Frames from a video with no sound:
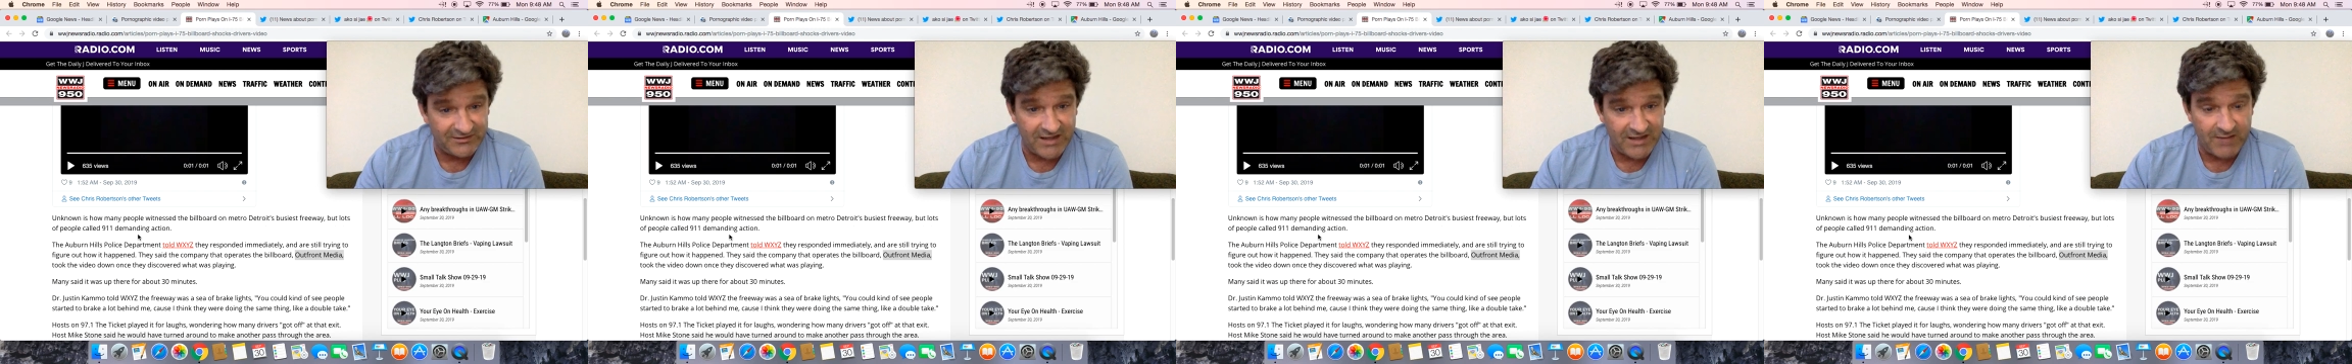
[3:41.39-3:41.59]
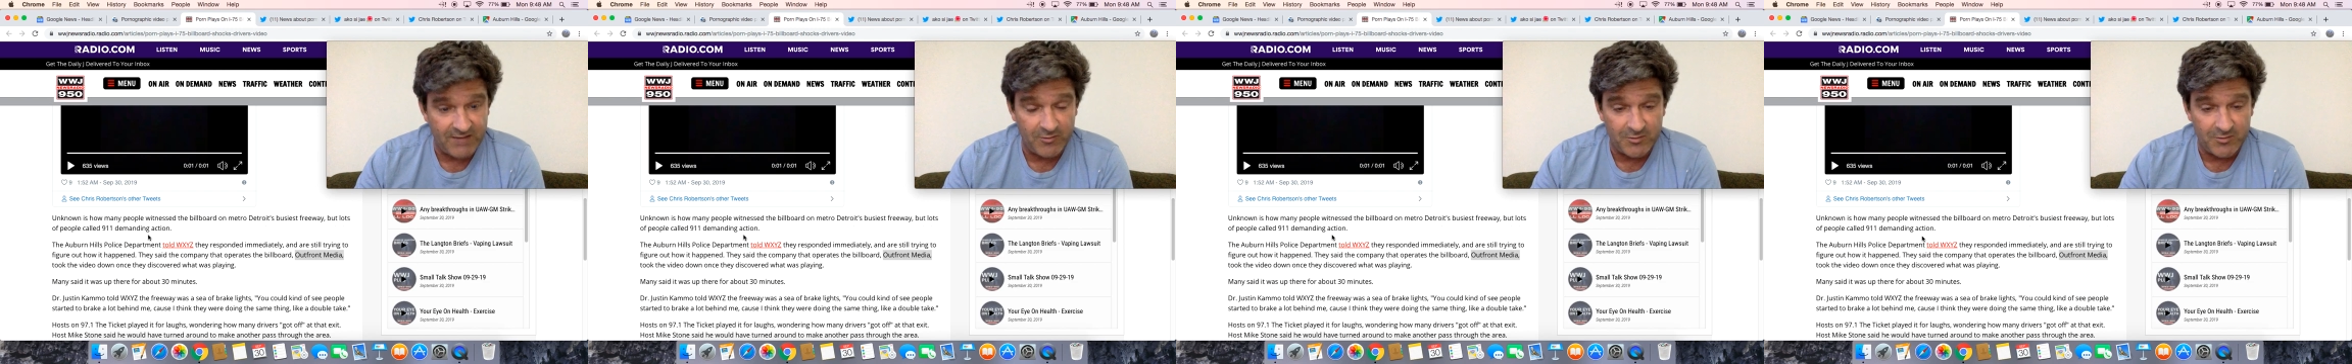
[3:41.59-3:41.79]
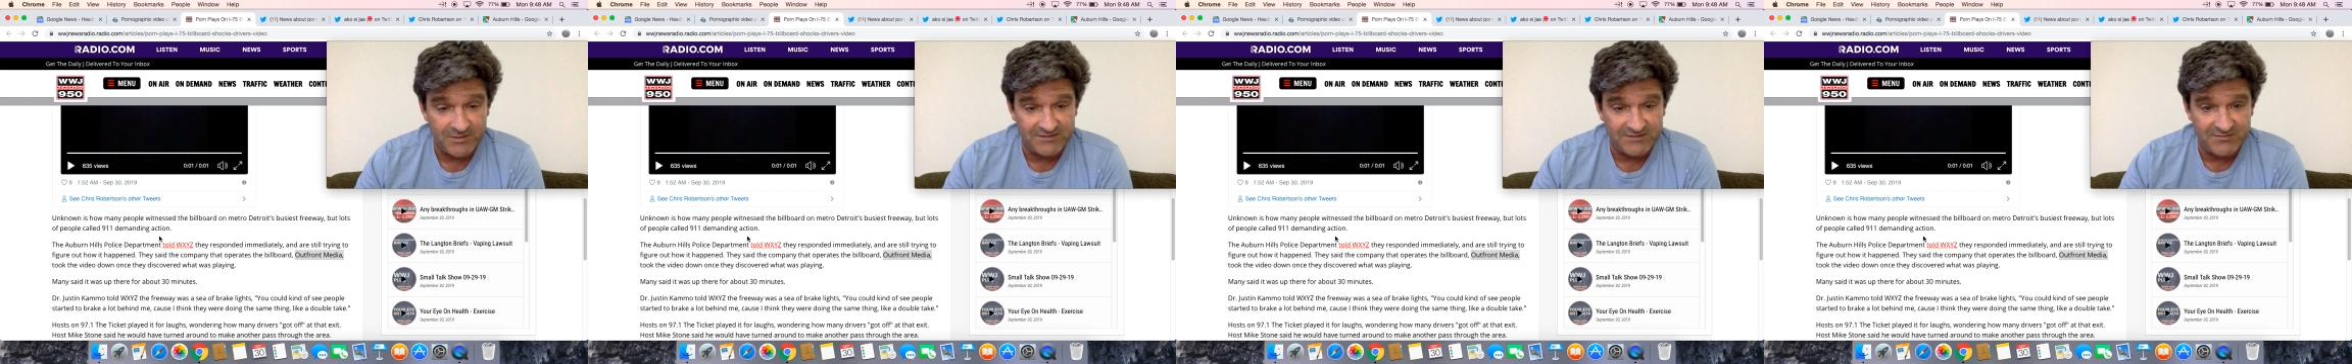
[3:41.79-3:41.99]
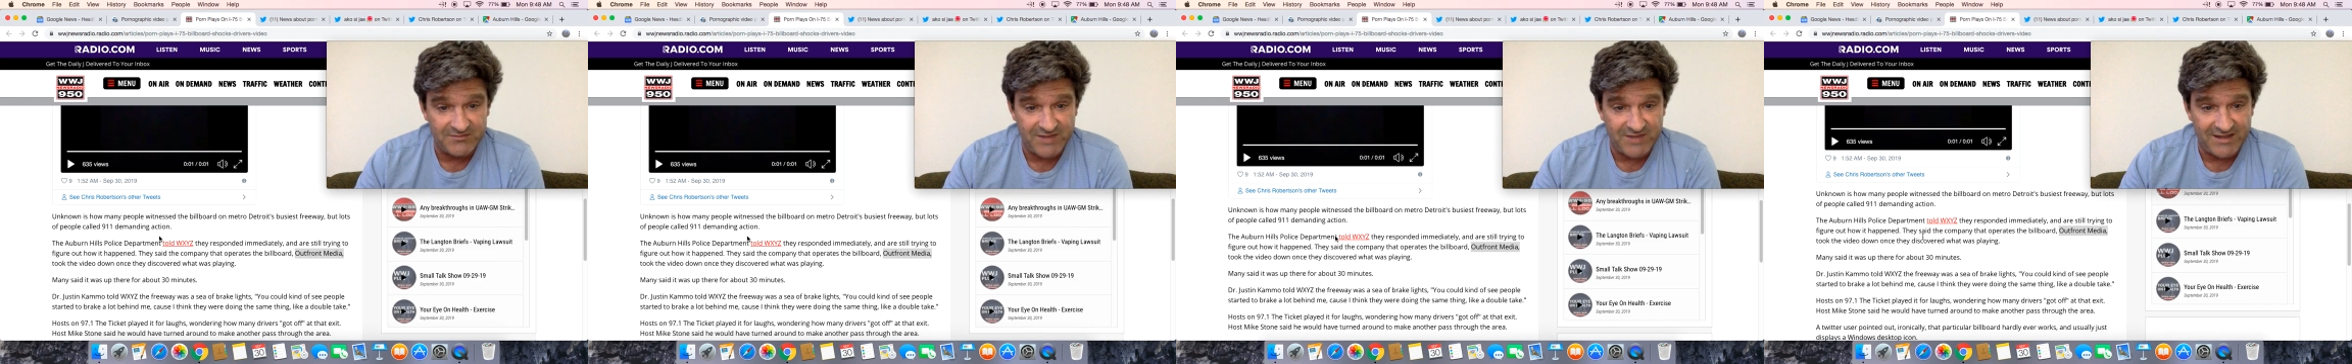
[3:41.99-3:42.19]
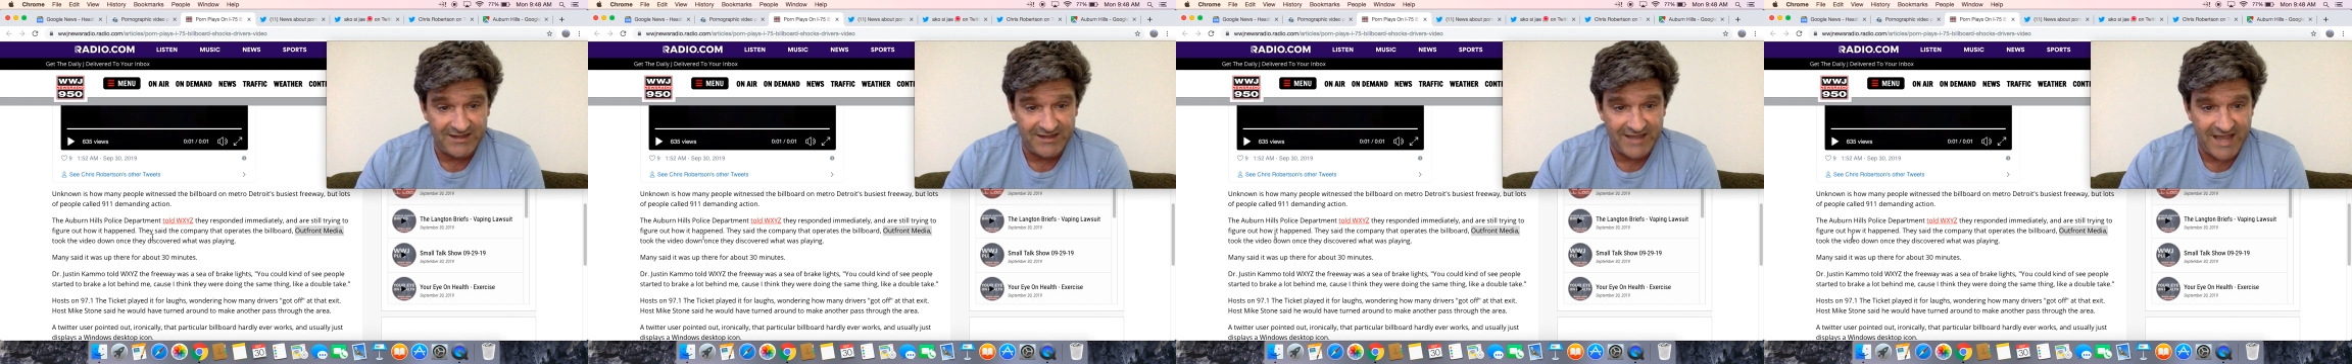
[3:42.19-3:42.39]
911
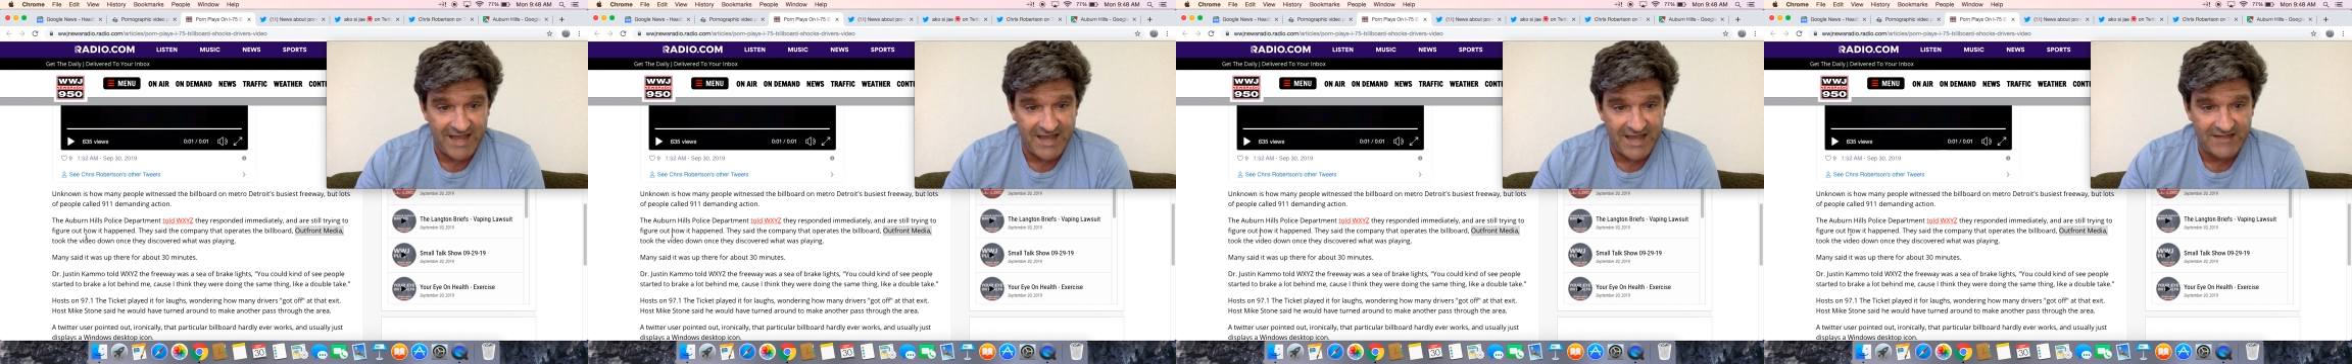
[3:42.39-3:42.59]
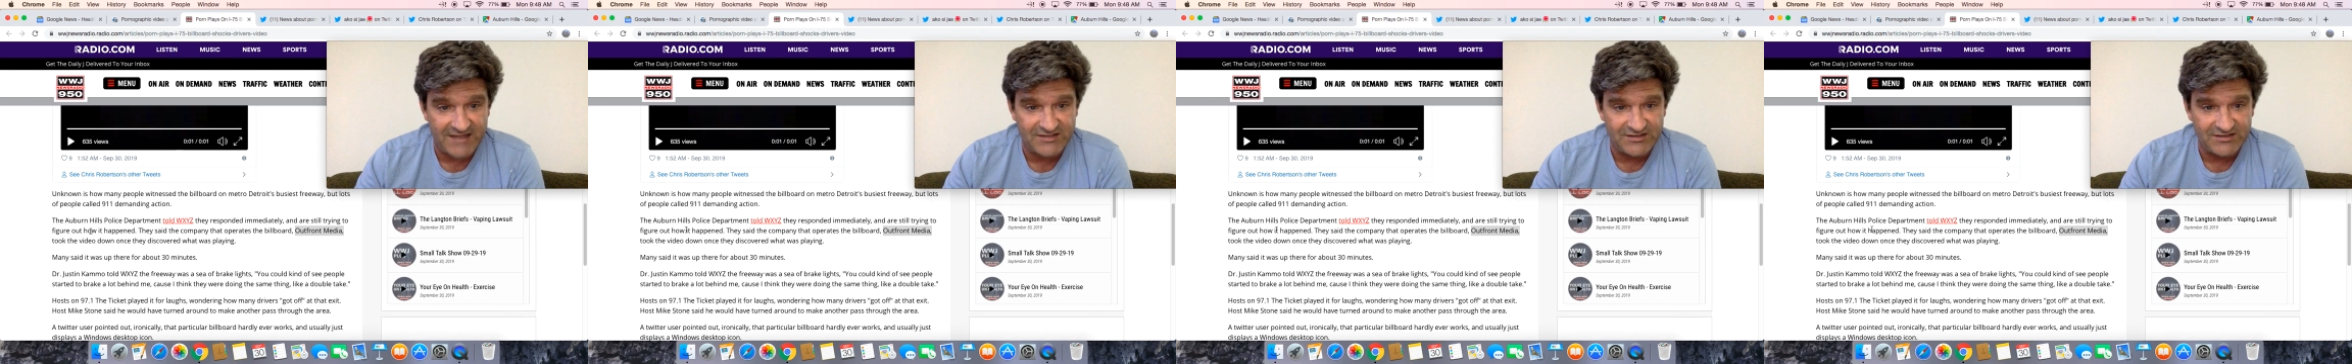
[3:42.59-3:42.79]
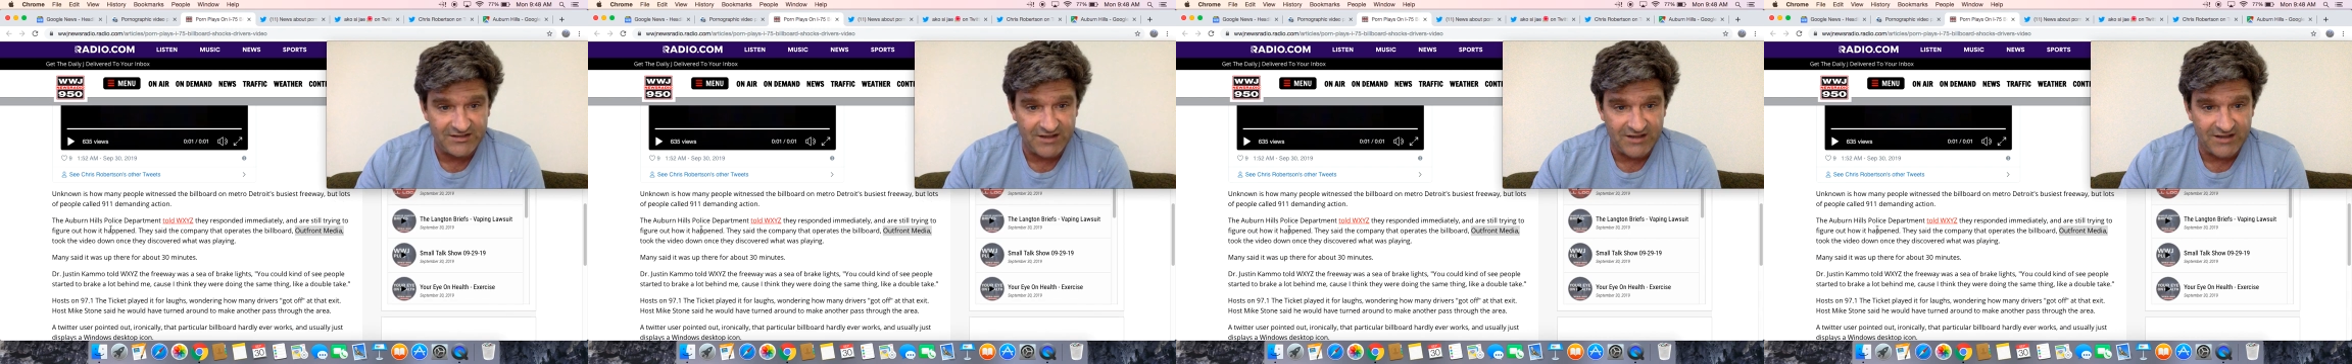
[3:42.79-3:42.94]
demanding action.